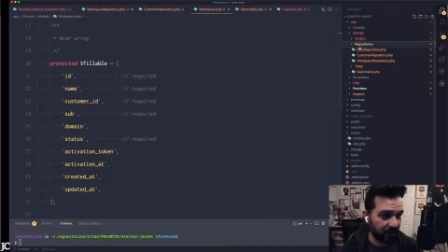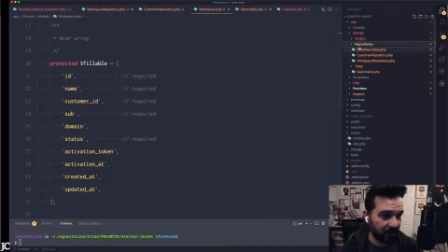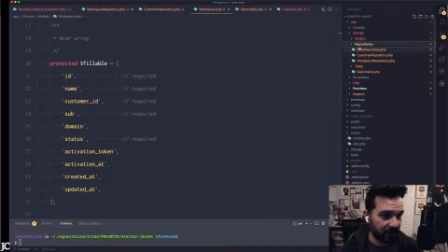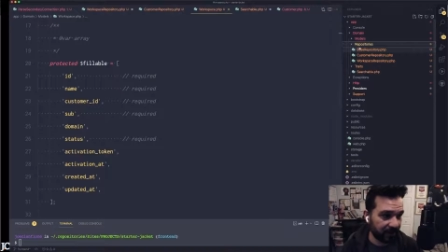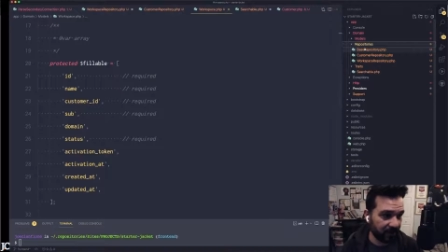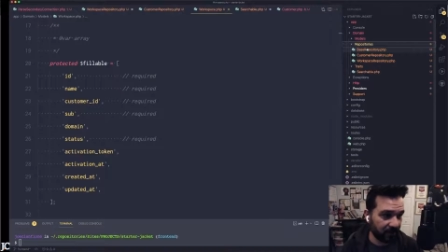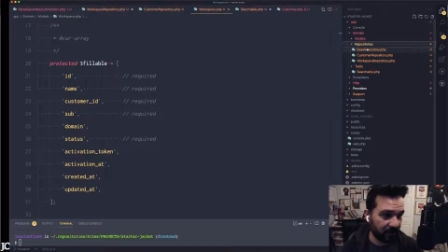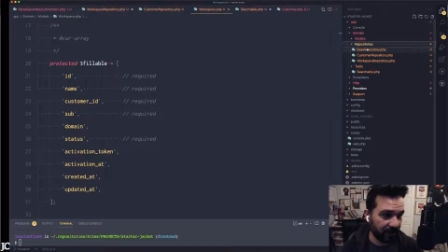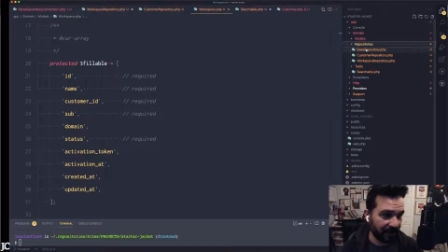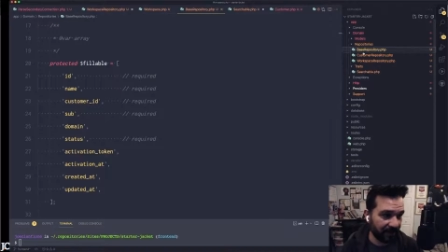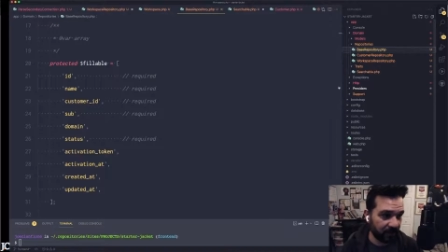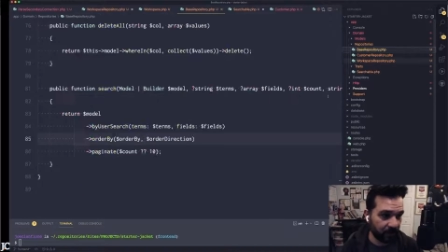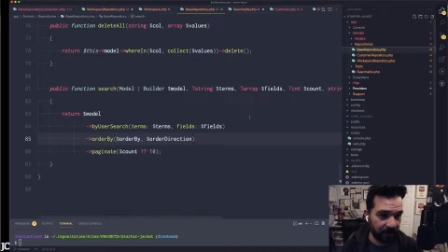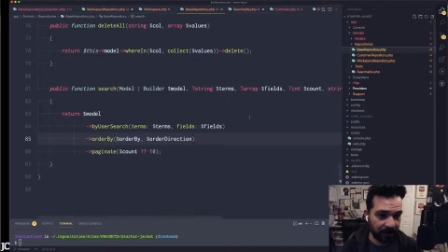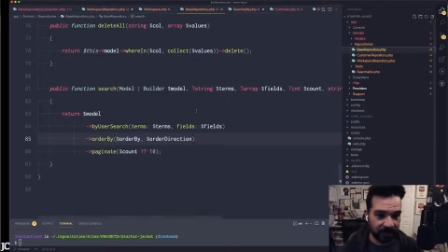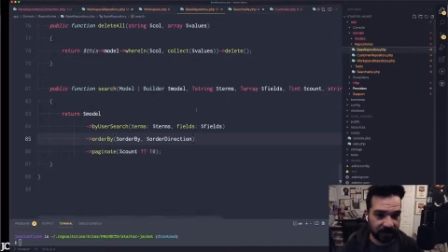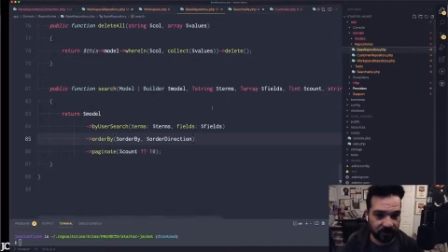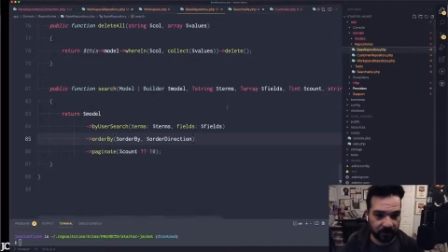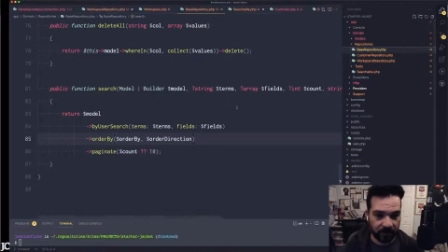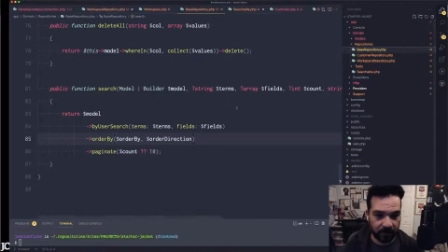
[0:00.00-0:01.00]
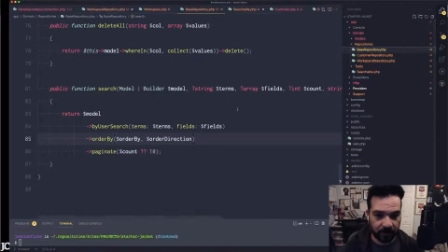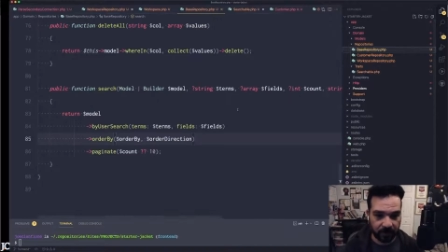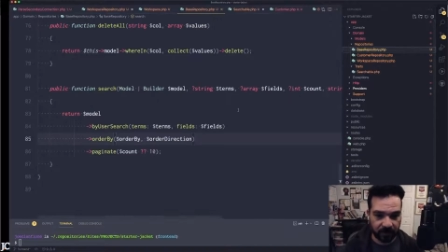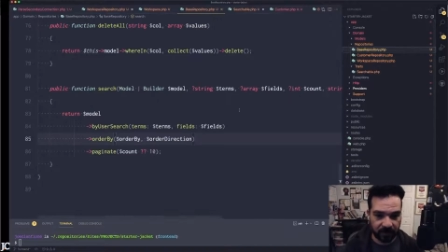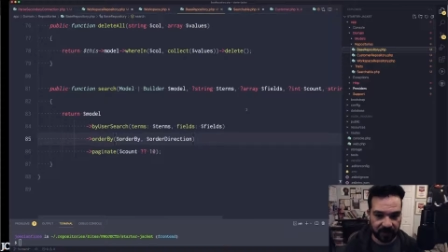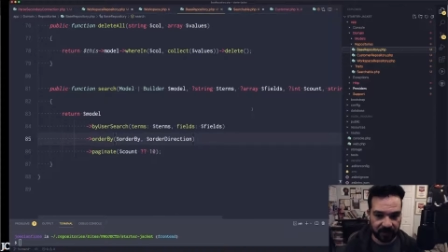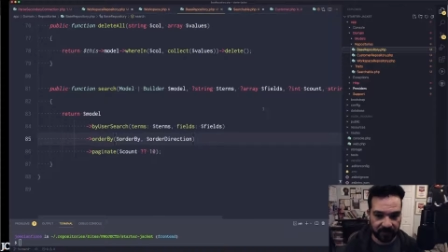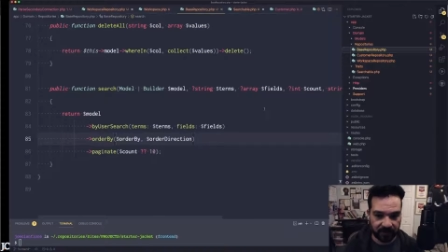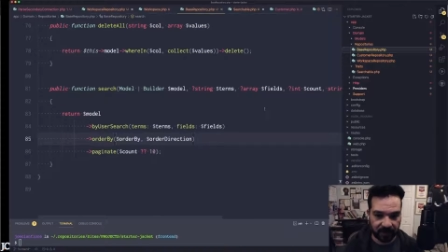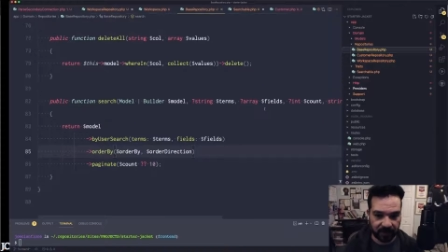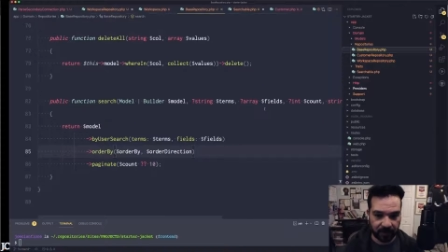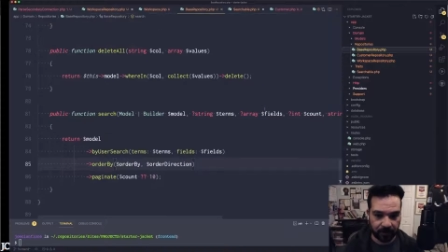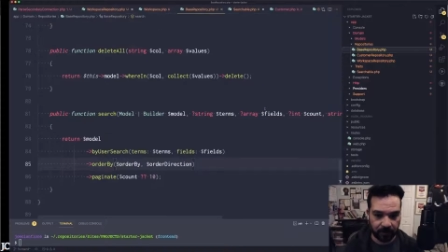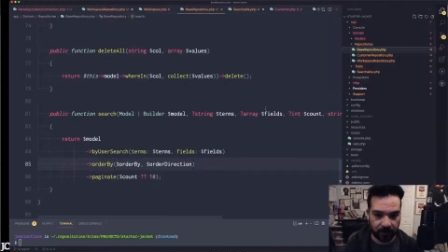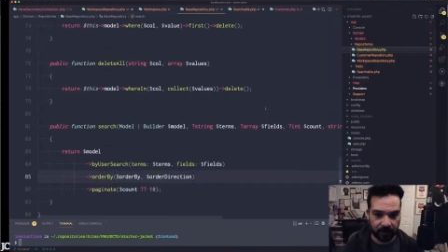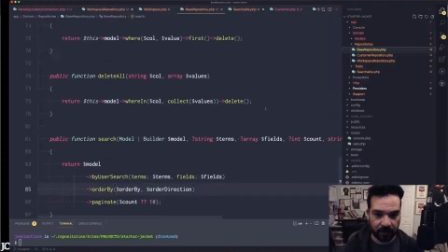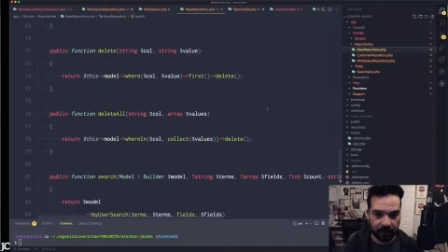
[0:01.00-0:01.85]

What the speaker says: because I already have the base repo stuff set up, right?